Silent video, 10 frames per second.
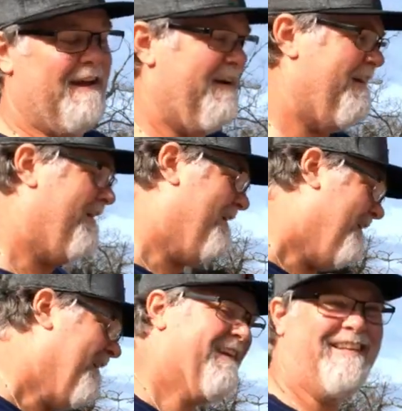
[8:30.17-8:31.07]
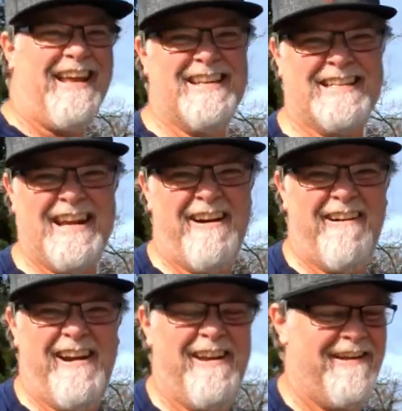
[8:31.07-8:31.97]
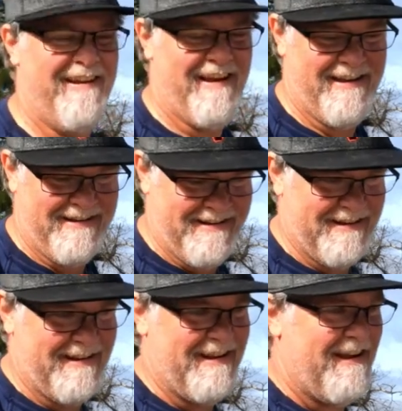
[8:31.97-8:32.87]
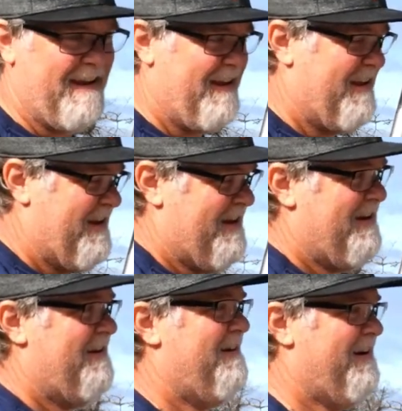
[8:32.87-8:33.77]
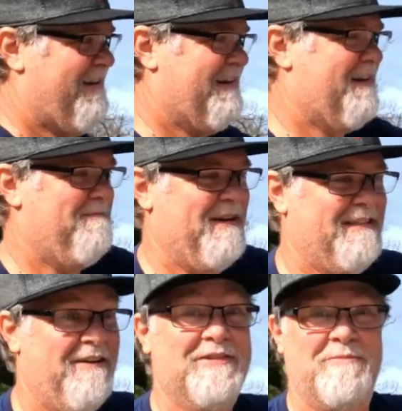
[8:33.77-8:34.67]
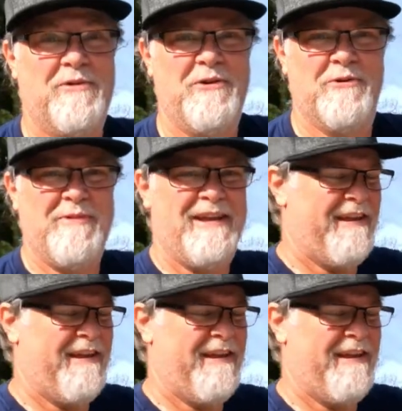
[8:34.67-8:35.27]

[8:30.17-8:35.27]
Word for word: That's kind of scary. All right, let's give myself some room.